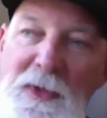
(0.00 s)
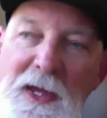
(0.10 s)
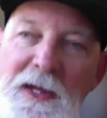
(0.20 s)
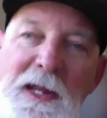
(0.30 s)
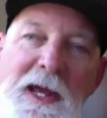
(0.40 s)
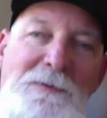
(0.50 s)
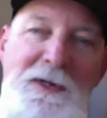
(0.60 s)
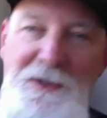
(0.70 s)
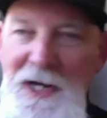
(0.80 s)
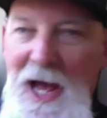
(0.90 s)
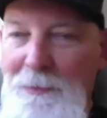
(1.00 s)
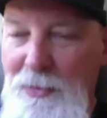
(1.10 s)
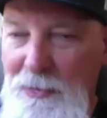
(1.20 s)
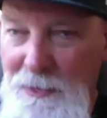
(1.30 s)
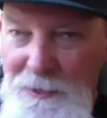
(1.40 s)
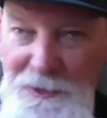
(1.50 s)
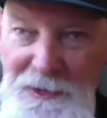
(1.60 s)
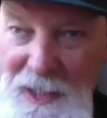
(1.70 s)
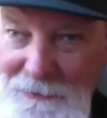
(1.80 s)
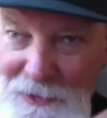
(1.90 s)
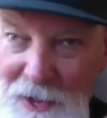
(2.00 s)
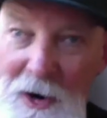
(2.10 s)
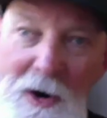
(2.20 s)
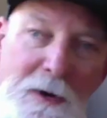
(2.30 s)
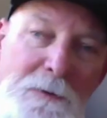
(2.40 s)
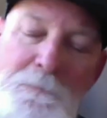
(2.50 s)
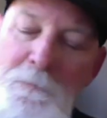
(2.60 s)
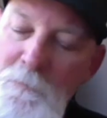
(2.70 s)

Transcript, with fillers: And then they have the chapels, and they have a yard,